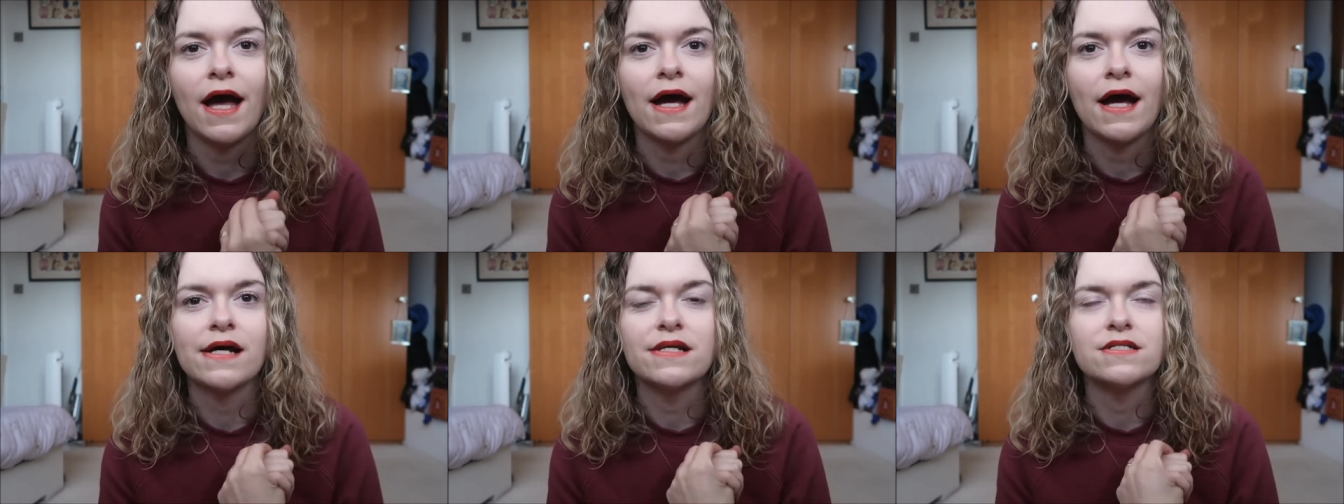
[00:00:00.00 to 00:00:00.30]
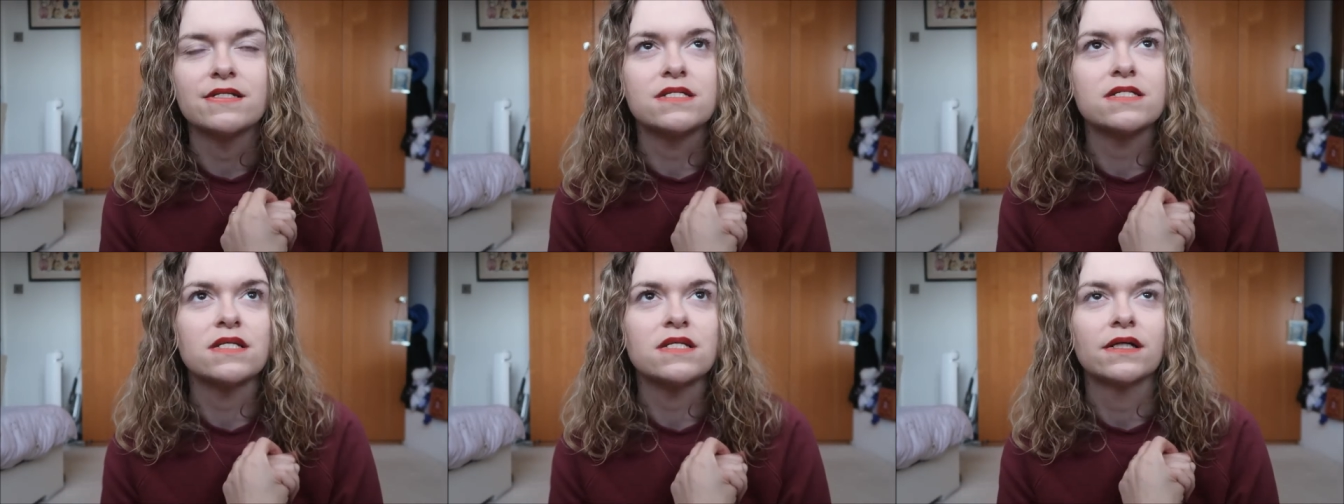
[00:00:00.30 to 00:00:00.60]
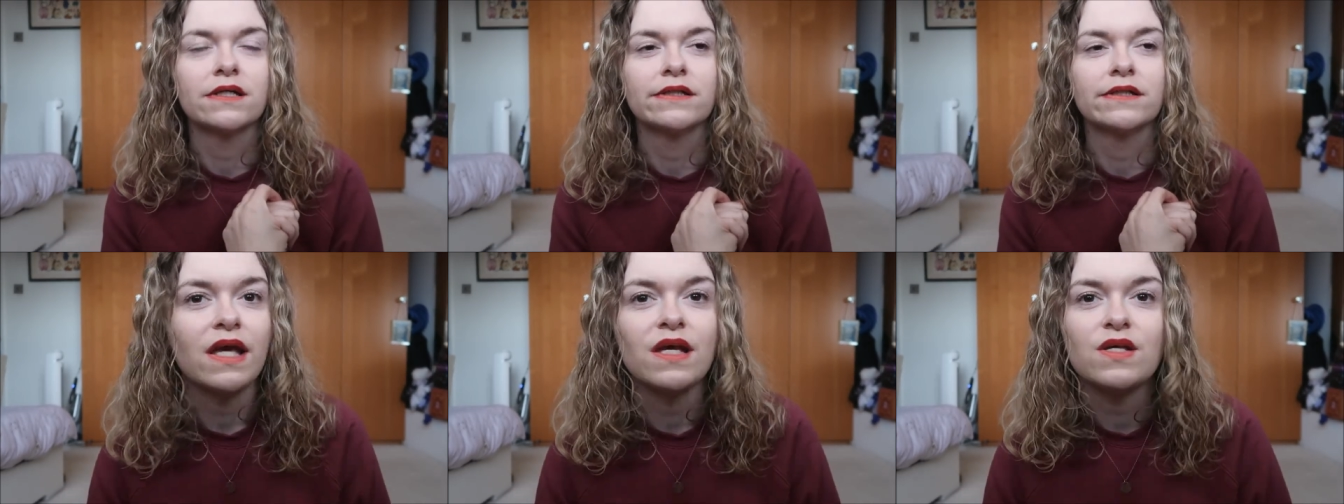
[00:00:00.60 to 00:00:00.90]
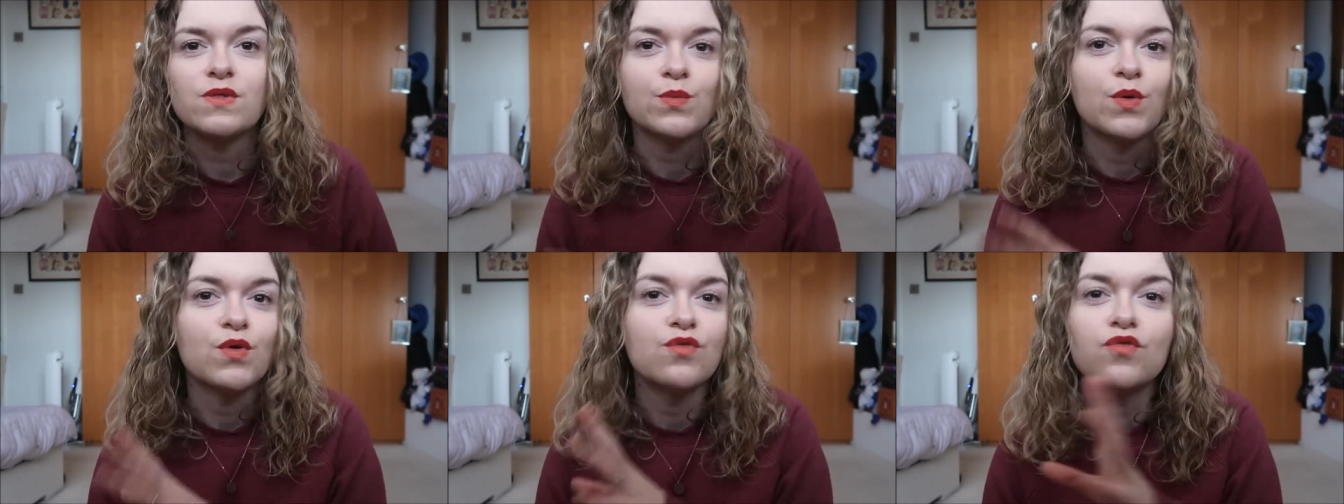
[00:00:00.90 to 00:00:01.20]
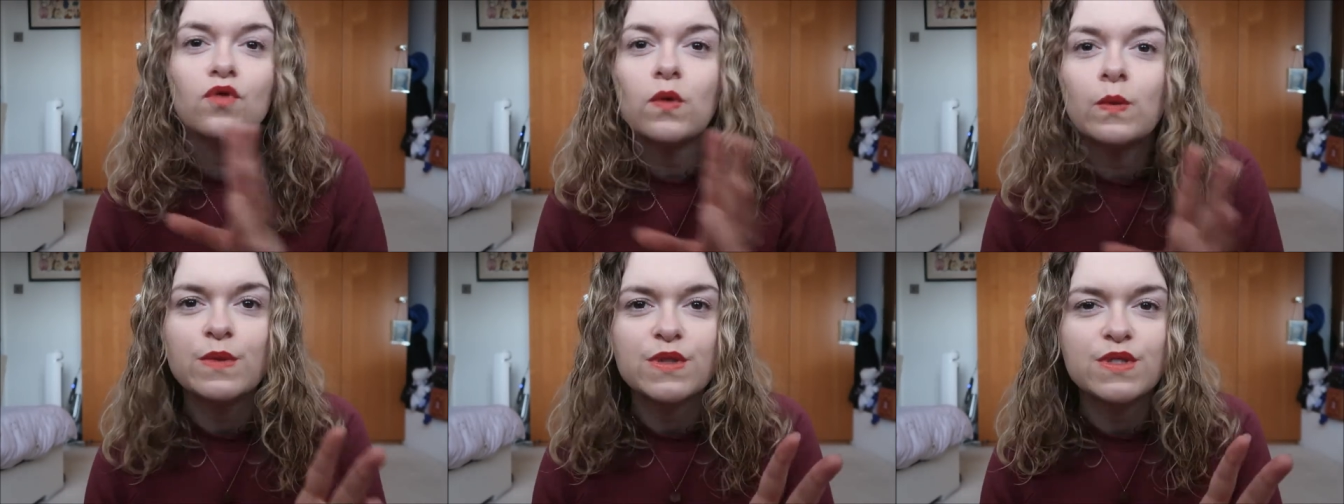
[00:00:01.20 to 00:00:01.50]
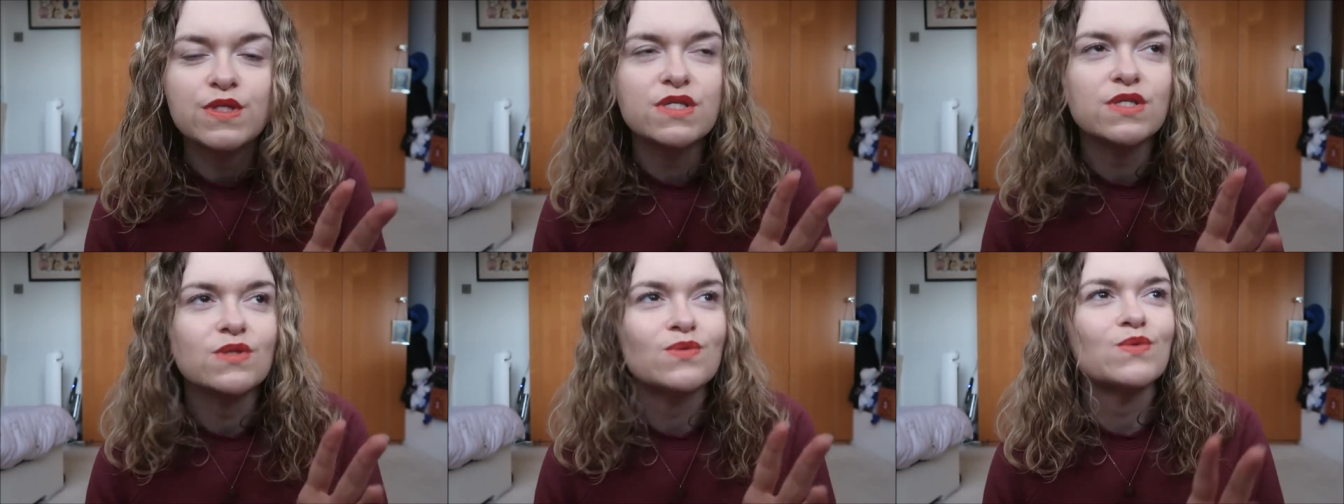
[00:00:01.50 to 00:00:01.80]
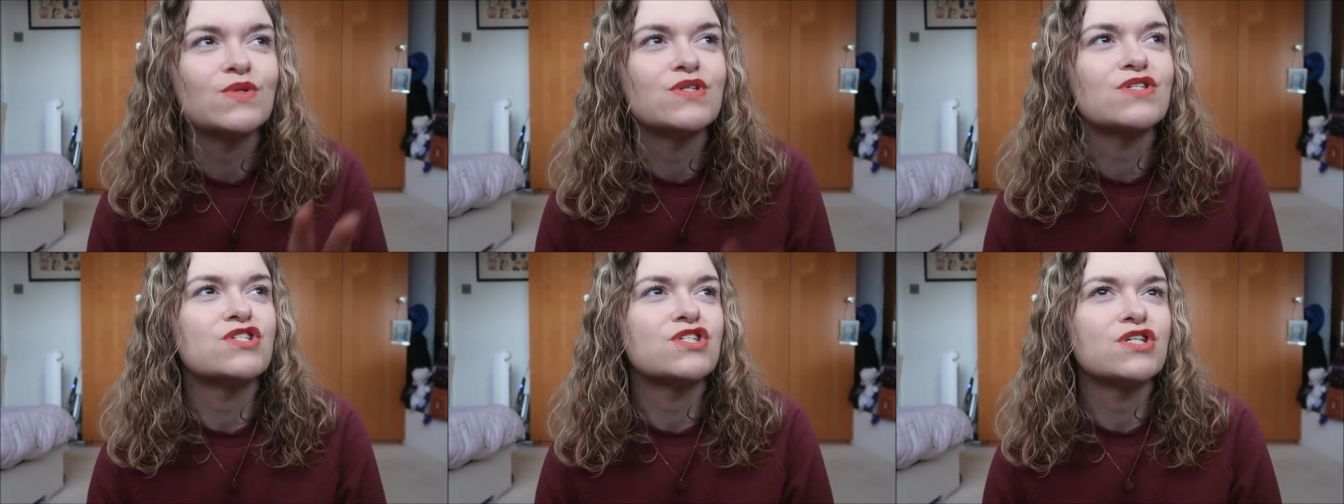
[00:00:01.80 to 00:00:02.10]
and his performance
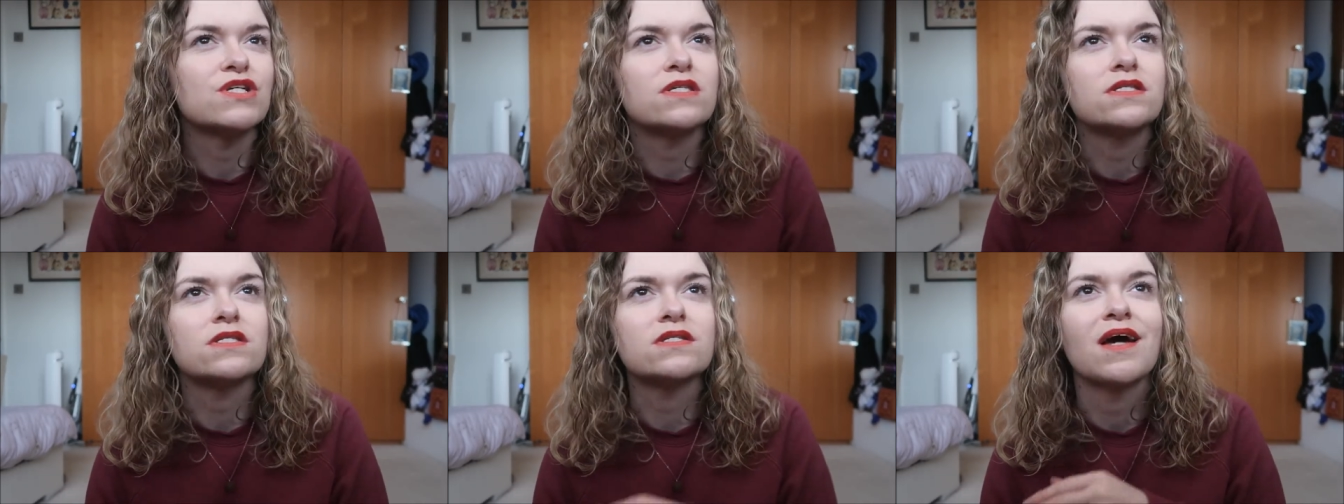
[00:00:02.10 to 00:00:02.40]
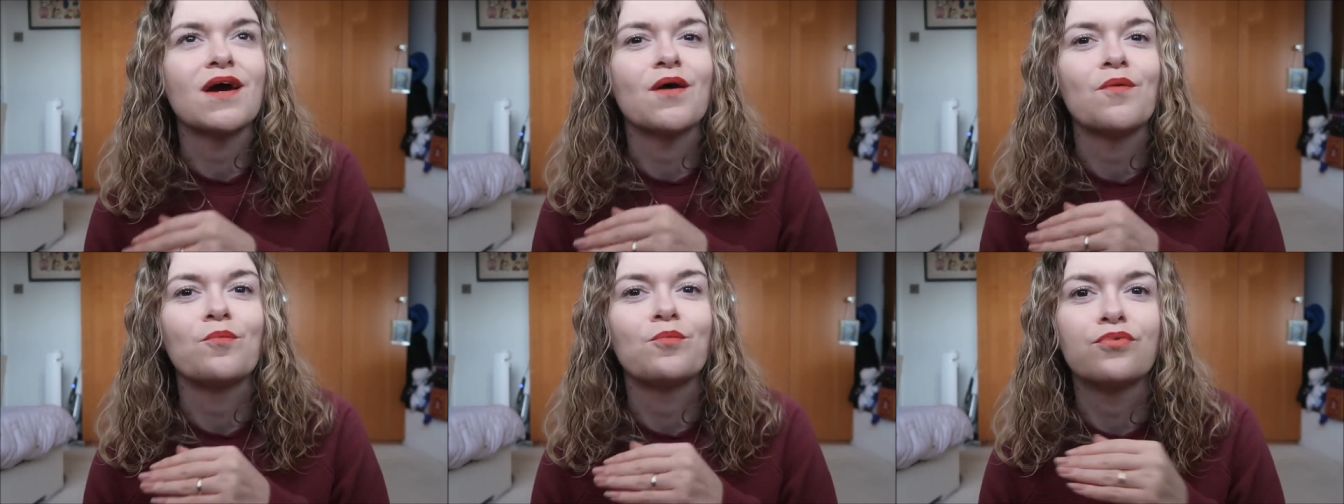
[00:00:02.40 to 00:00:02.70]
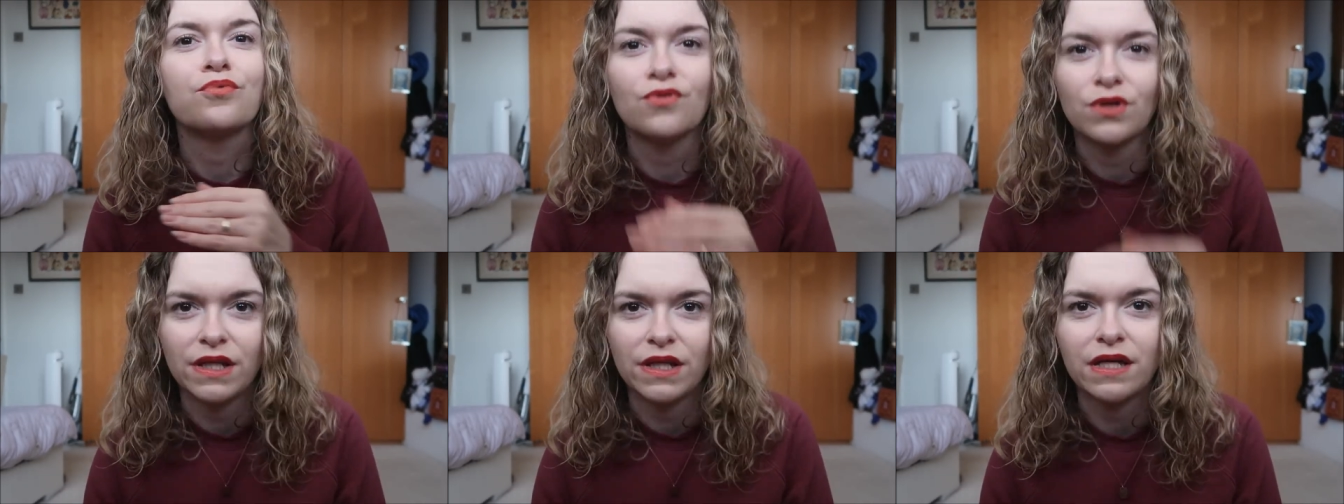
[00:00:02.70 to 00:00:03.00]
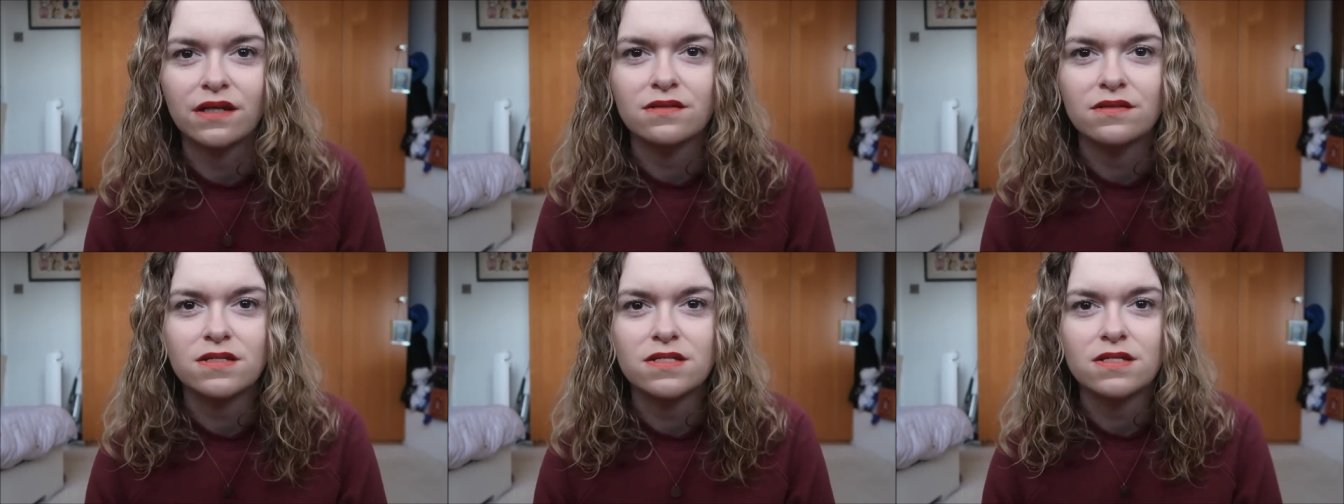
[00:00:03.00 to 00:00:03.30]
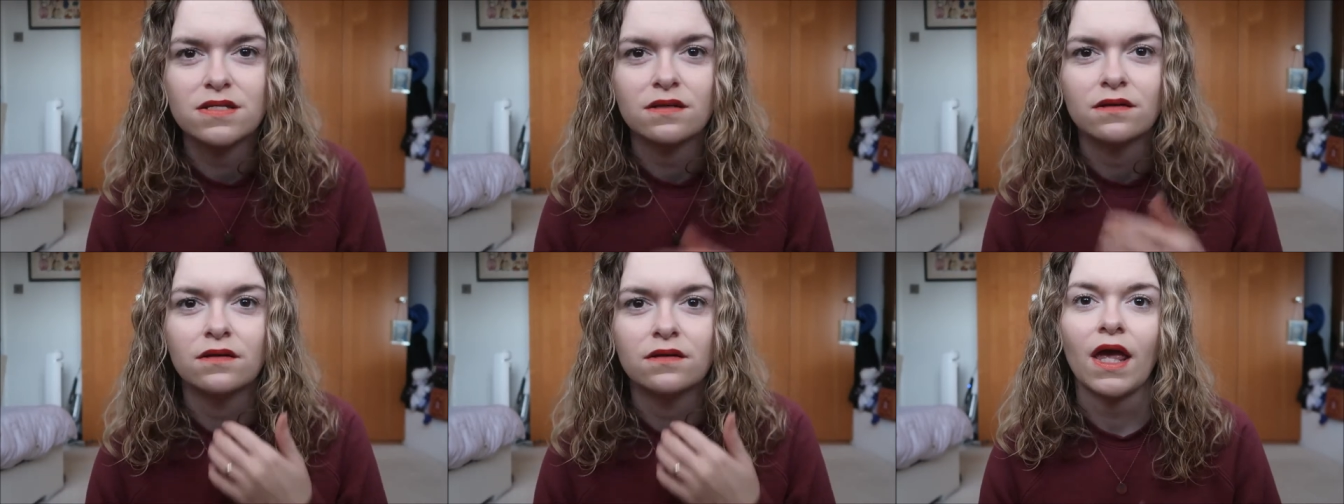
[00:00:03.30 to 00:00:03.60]
was just brilliant.